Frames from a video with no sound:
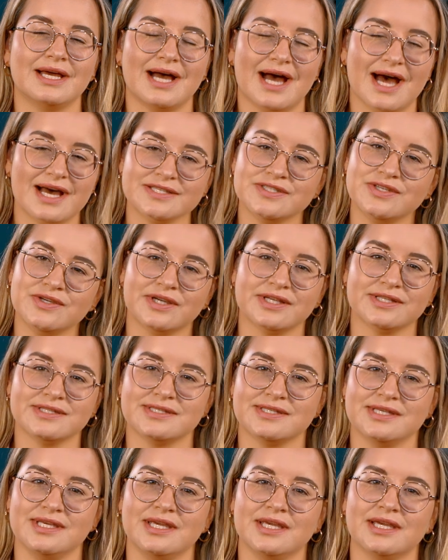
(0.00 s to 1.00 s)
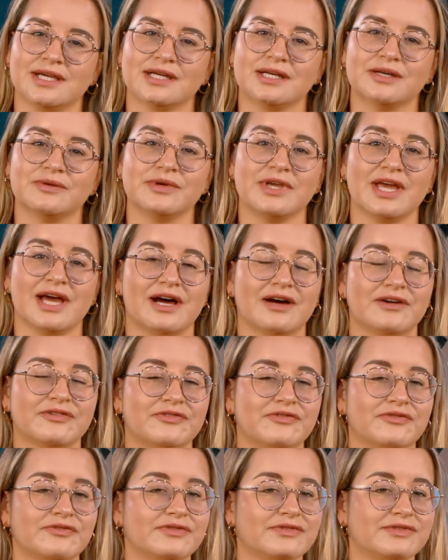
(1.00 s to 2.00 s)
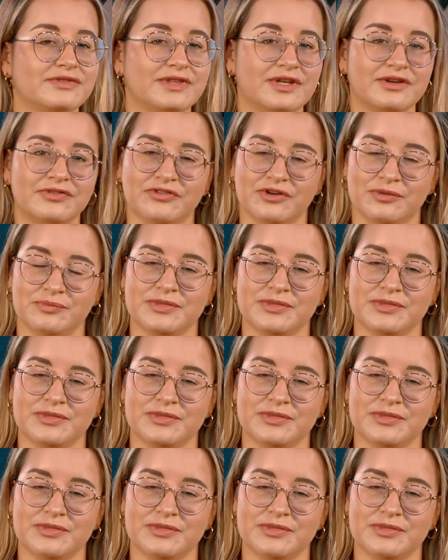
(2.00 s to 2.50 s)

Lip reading: As you can see here, we have different